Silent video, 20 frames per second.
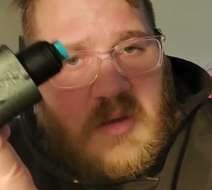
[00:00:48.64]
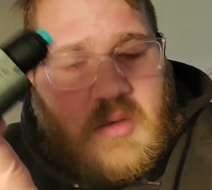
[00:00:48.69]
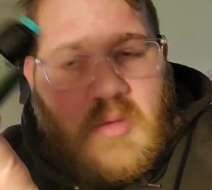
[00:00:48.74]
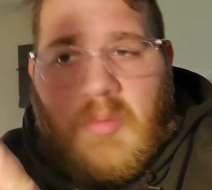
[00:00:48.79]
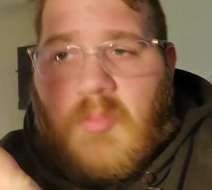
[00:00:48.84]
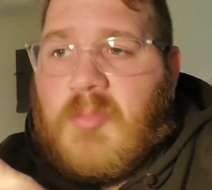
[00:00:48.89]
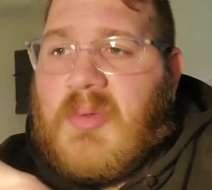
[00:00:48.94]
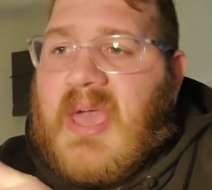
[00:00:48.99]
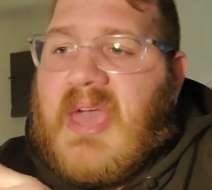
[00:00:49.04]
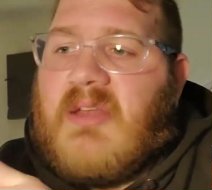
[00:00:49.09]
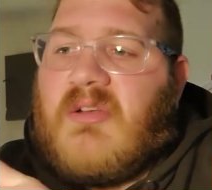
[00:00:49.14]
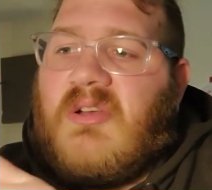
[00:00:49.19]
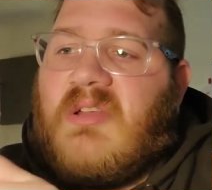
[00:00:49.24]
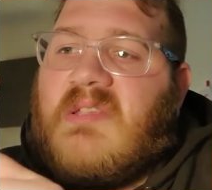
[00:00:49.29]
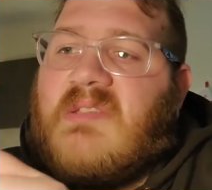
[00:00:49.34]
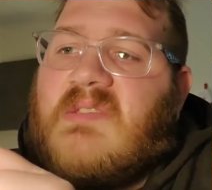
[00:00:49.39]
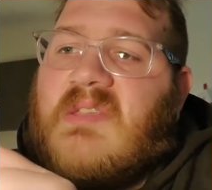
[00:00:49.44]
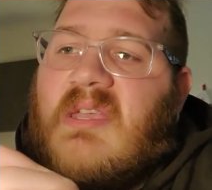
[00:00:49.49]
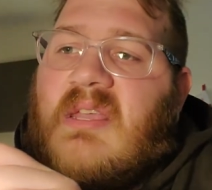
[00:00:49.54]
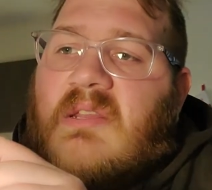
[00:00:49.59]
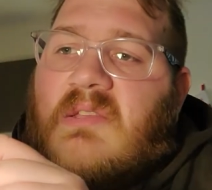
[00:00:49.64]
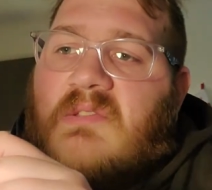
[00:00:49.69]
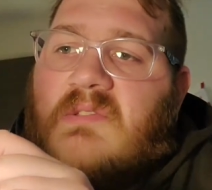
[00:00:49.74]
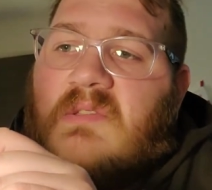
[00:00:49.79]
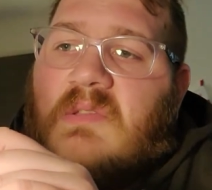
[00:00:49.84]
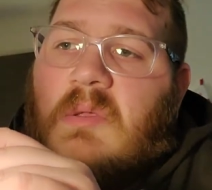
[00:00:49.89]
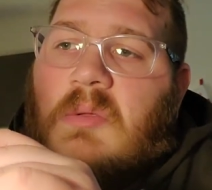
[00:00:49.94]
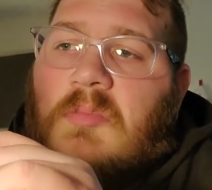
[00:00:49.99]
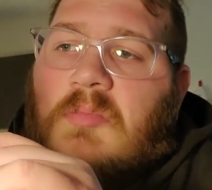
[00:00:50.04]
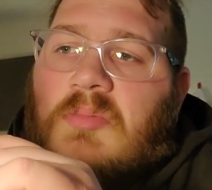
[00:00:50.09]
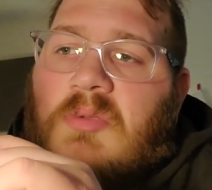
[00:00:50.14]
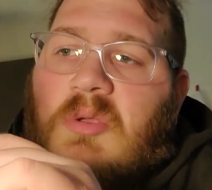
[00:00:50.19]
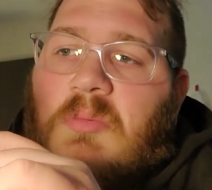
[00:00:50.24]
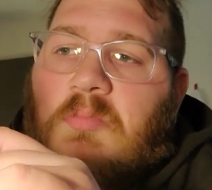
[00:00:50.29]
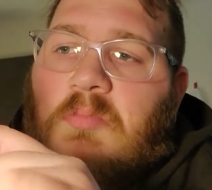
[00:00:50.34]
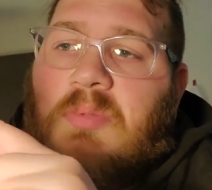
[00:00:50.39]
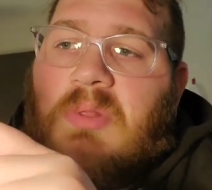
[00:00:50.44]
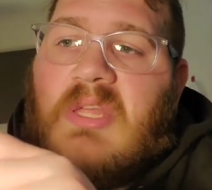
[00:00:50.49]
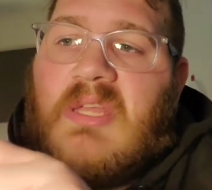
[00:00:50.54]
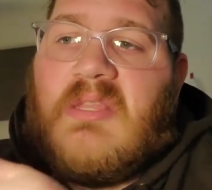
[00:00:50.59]
batteries. It is
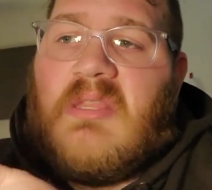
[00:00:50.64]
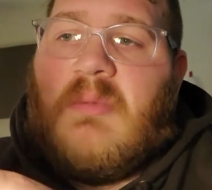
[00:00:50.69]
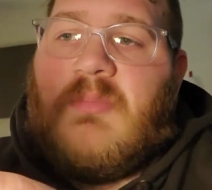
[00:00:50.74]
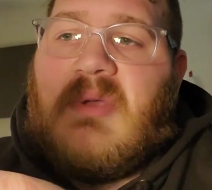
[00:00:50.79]
completely